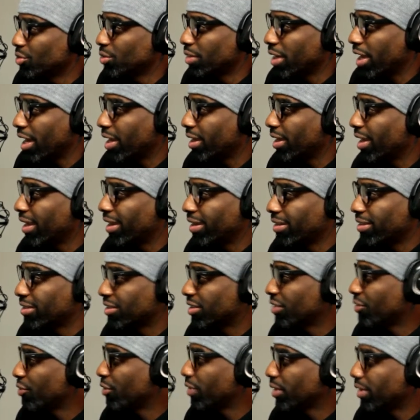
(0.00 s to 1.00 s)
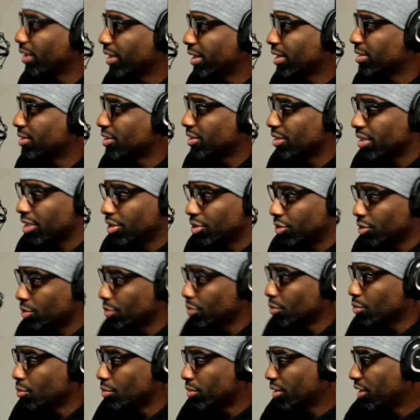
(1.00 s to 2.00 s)
You got like different lenses that
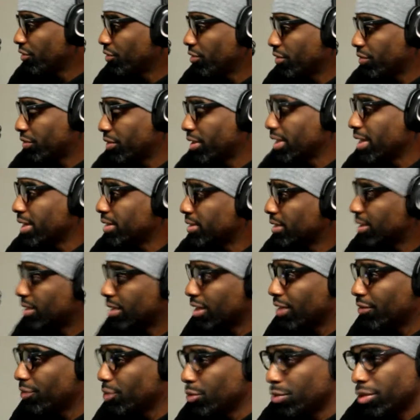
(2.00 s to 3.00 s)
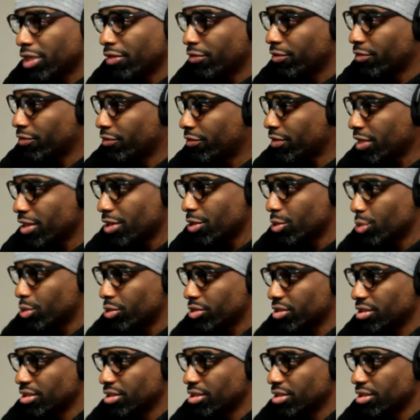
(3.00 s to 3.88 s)
do different things that give you different feels.